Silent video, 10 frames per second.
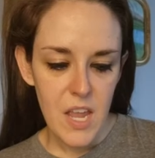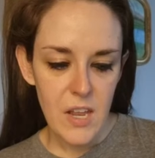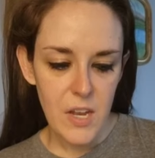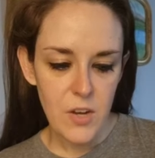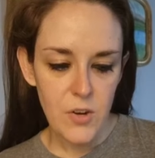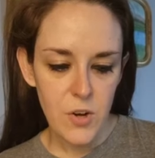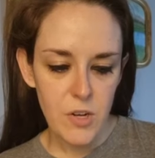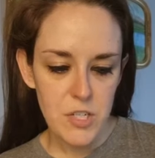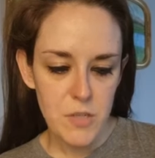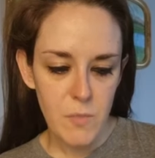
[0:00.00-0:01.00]

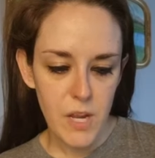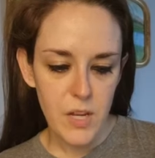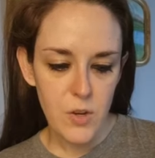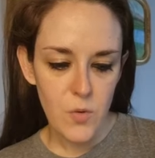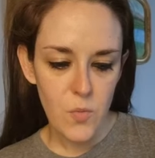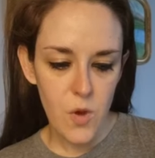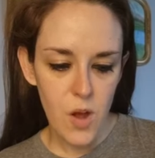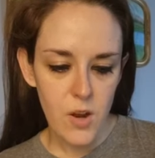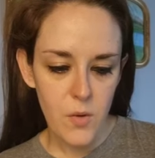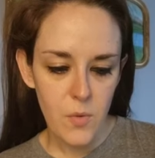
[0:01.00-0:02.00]
encouraged my new
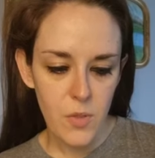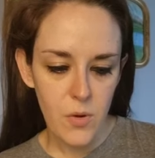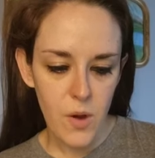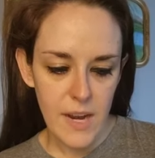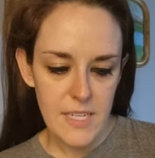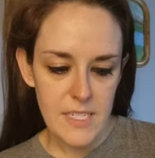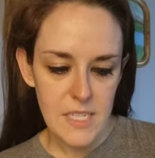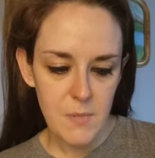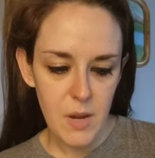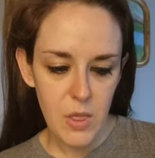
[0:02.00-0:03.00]
walk with Christ
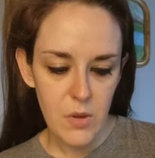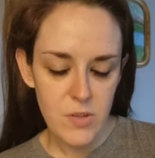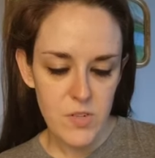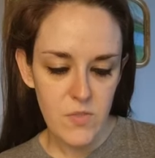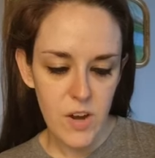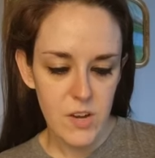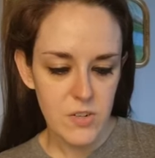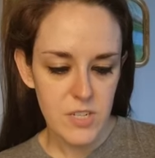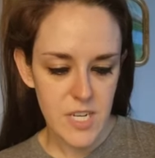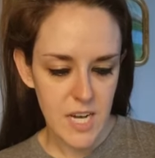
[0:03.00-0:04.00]
and my thirst for
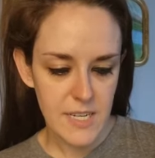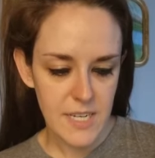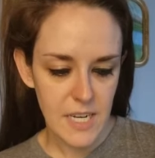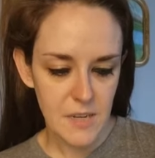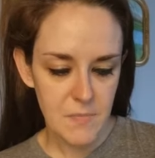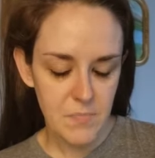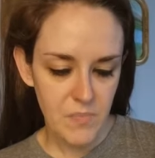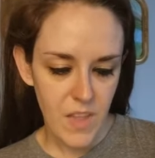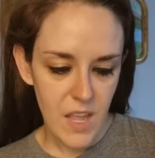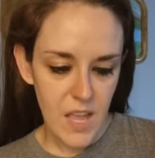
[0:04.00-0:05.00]
understanding.
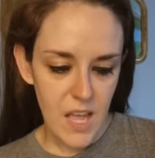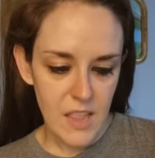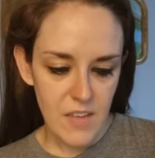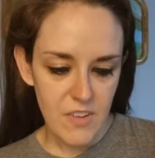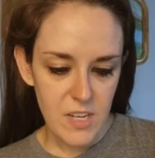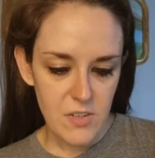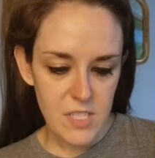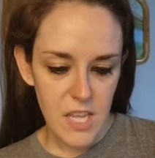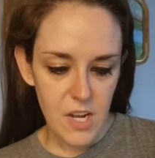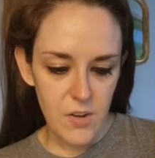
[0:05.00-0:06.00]
11 years
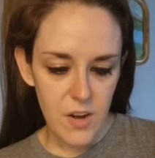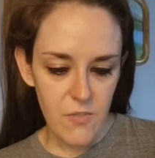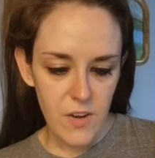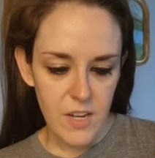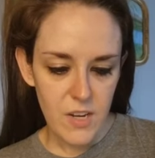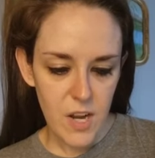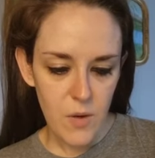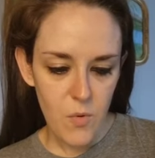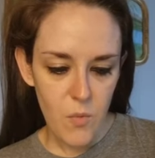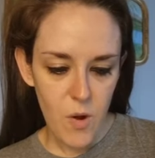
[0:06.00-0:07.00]
later, a friend and I
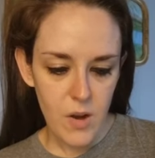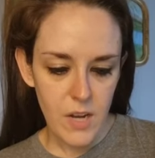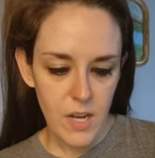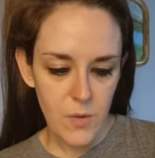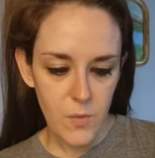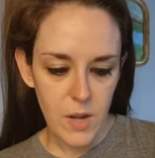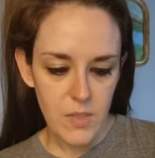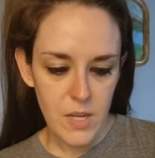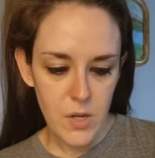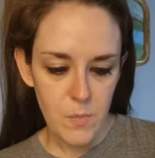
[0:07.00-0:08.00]
were walking around
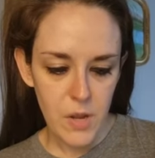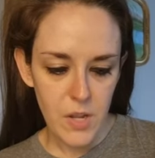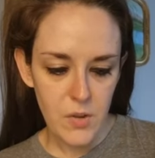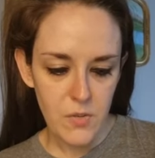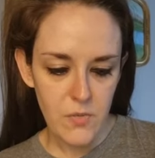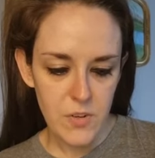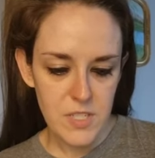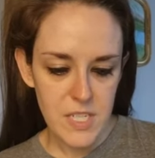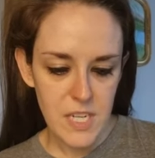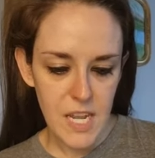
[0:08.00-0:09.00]
the nearby
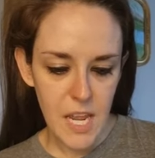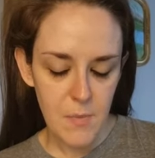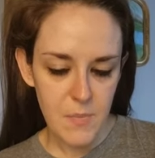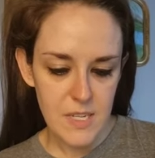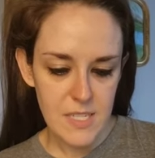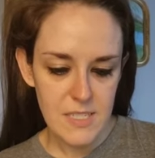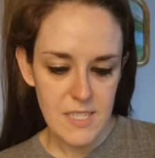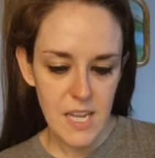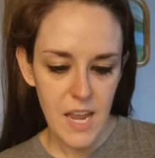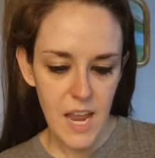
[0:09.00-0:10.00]
university
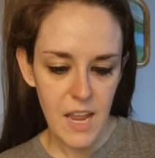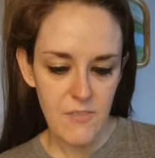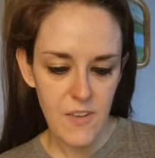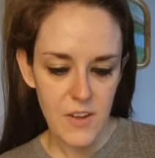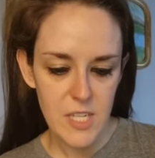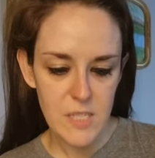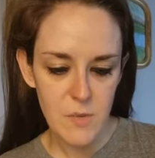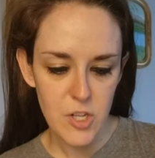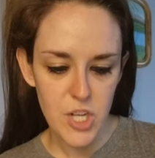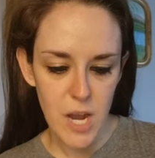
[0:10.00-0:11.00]
campus and found a
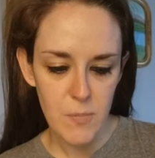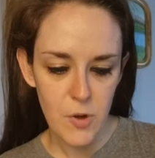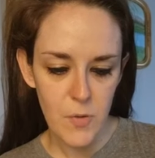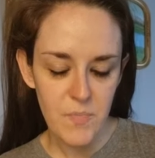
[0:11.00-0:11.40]
small chapel.